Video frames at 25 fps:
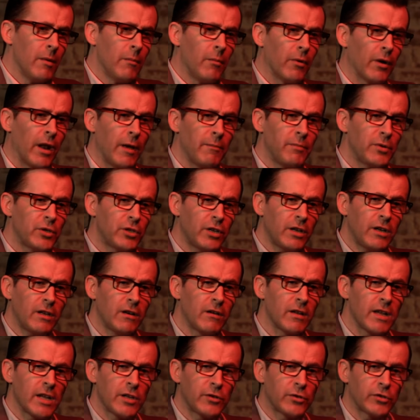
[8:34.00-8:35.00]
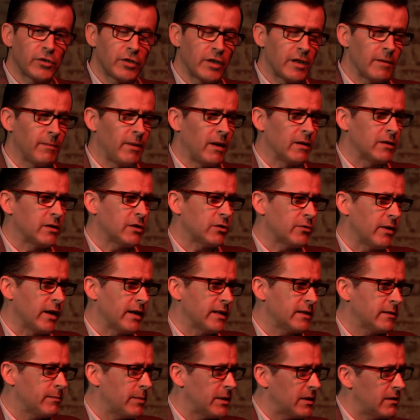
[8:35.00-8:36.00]
Well, I'm particularly interested about
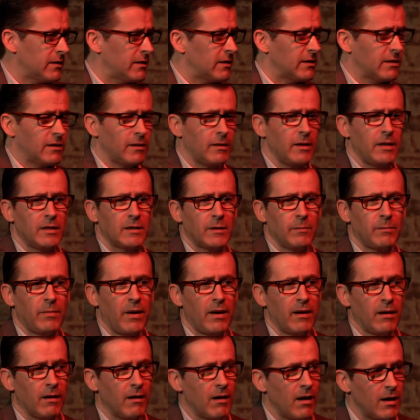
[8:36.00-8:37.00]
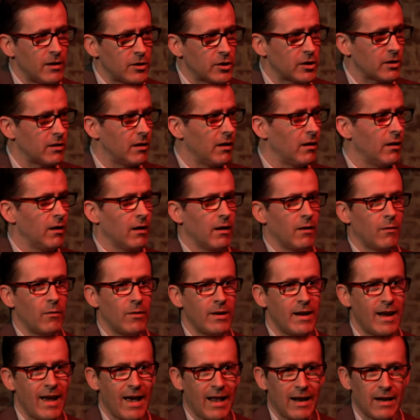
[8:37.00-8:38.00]
stress because it's a biological
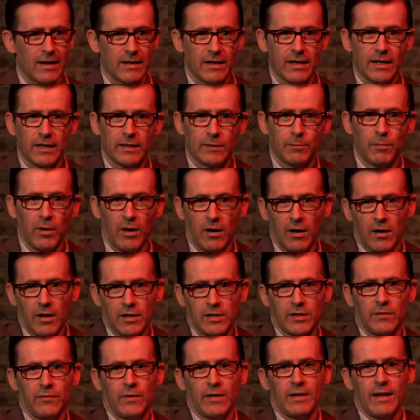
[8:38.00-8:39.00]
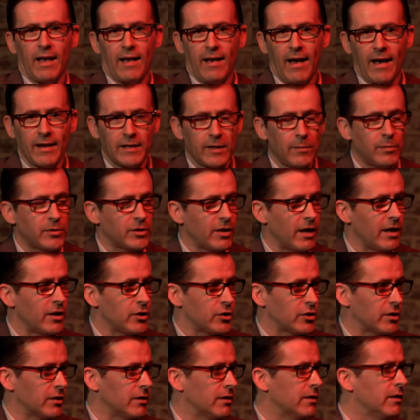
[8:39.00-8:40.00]
reality. It's part of an
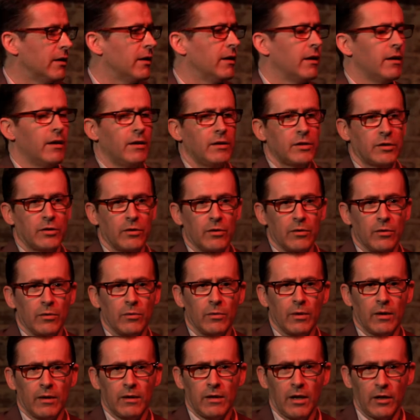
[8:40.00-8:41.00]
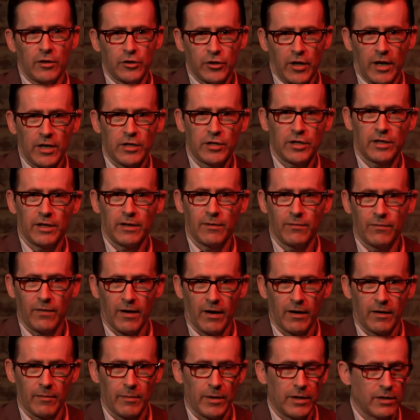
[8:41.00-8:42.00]
adaptation to a changing
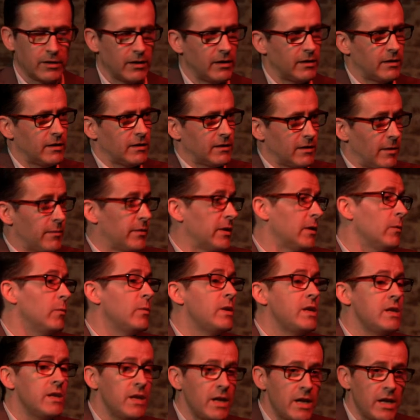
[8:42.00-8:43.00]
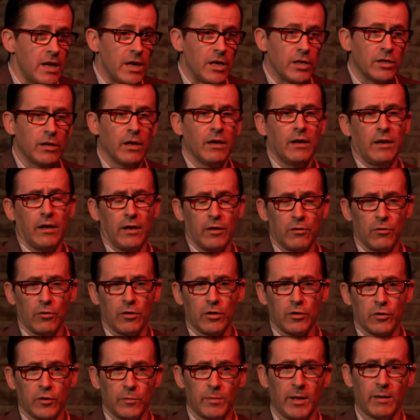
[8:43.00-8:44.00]
environment. It is something we need in
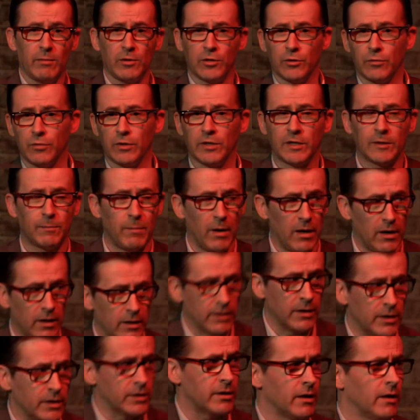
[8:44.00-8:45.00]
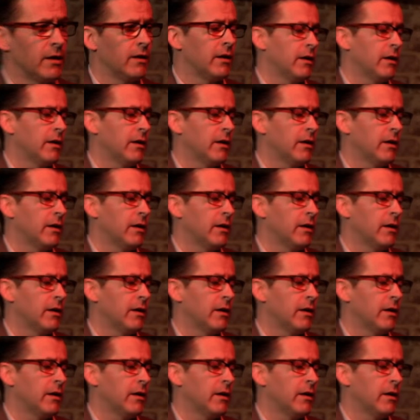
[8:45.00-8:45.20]
order to be able to respond